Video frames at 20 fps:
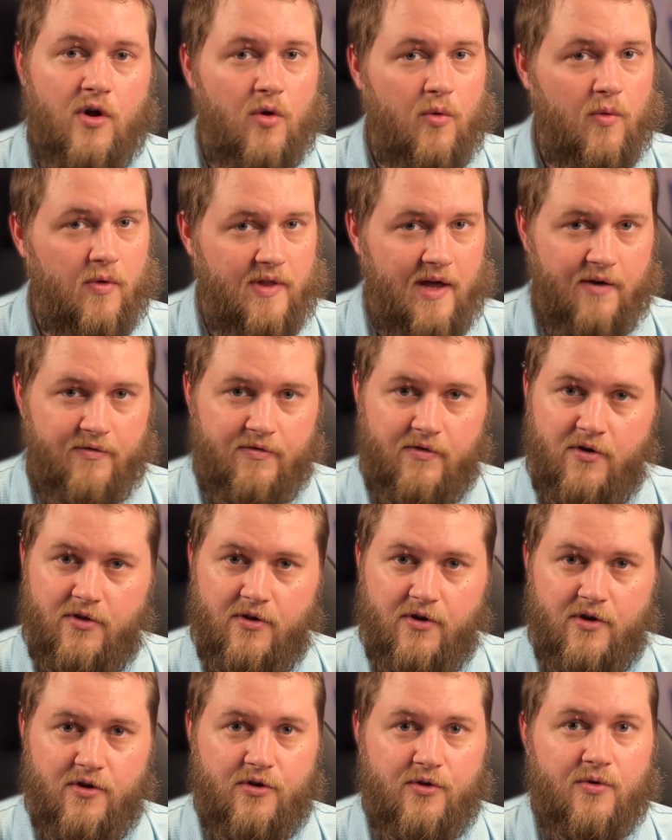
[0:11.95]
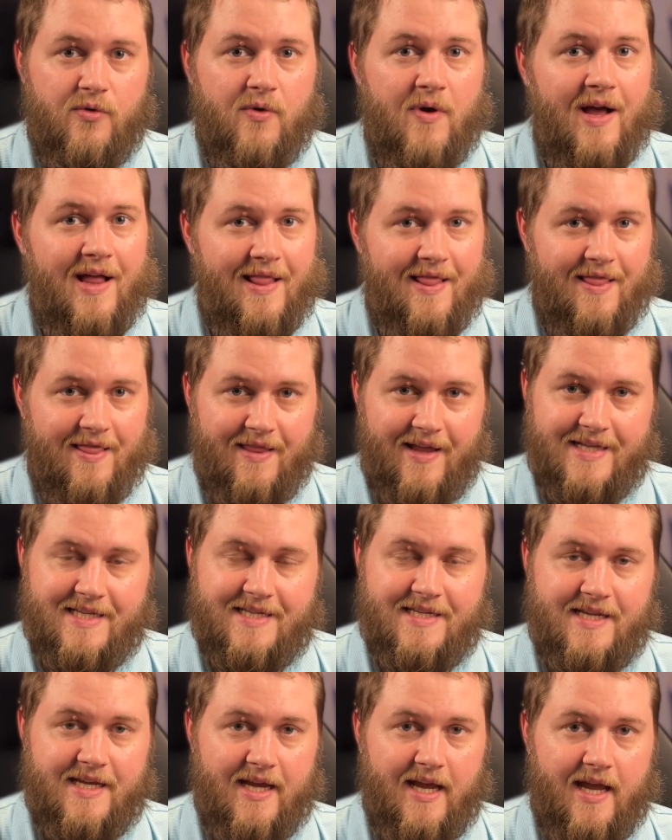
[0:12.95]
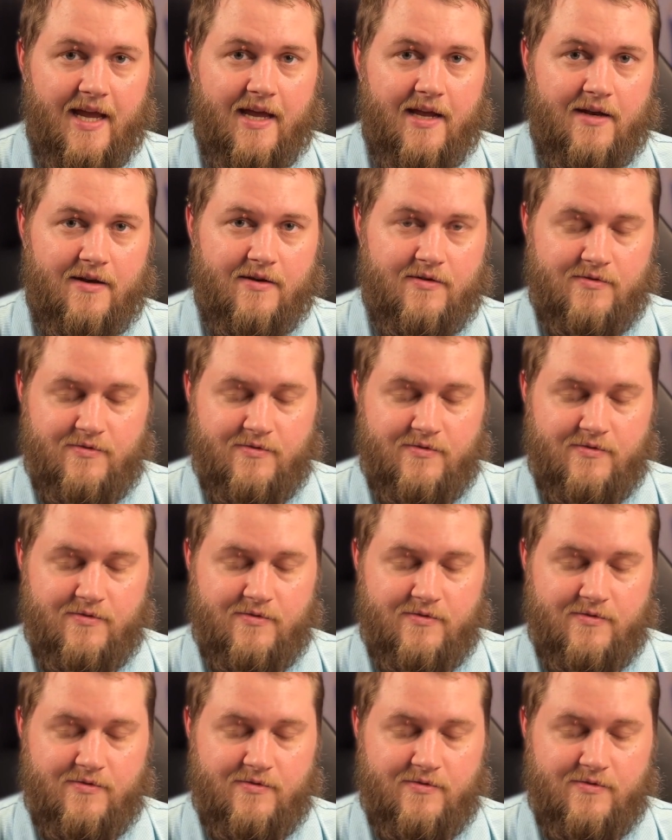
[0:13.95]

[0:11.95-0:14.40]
Without further ado, let's dig in.